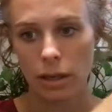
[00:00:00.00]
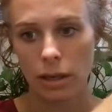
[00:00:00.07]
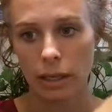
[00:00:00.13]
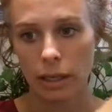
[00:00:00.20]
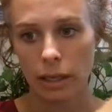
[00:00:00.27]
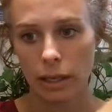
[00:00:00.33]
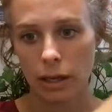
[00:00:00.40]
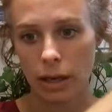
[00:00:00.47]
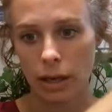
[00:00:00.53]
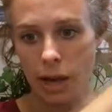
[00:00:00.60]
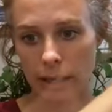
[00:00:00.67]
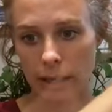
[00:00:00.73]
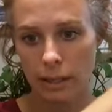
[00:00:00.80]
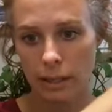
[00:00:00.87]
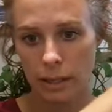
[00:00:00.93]
here
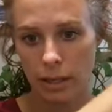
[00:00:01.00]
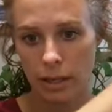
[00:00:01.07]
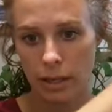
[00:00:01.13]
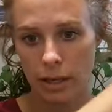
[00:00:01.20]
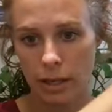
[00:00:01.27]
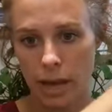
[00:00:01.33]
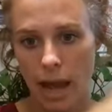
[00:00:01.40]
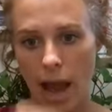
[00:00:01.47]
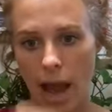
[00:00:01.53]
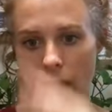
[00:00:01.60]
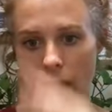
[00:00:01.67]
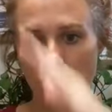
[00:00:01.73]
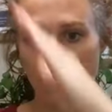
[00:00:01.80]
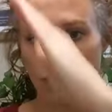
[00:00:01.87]
and here, and